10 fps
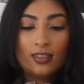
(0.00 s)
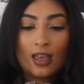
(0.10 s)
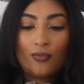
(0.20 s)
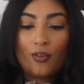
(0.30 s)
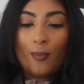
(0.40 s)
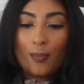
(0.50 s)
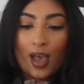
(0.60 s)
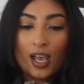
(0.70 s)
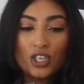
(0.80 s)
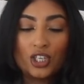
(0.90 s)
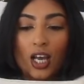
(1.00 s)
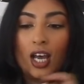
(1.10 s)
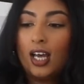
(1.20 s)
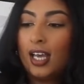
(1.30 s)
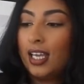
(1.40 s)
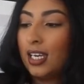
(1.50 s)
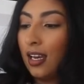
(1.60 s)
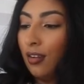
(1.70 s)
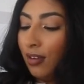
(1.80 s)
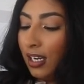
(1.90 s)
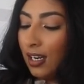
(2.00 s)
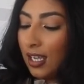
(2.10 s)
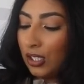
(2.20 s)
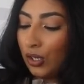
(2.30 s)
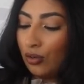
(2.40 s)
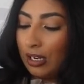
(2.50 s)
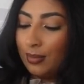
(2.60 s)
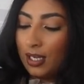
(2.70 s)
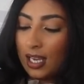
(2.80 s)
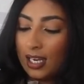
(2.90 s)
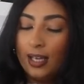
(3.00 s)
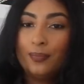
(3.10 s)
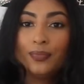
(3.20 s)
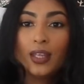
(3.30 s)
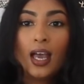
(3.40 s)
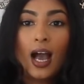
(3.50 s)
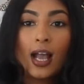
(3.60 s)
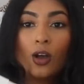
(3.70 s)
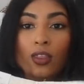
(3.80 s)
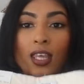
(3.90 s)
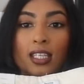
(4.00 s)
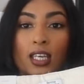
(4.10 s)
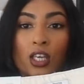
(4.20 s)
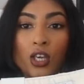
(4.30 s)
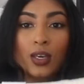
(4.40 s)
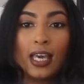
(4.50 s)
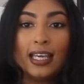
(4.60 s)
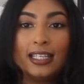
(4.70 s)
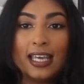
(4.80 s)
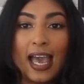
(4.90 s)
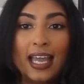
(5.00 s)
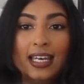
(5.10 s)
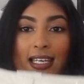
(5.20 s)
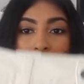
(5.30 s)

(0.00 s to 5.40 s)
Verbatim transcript: They're from Bershka in a really nice cream colour. I got these in a U K ten.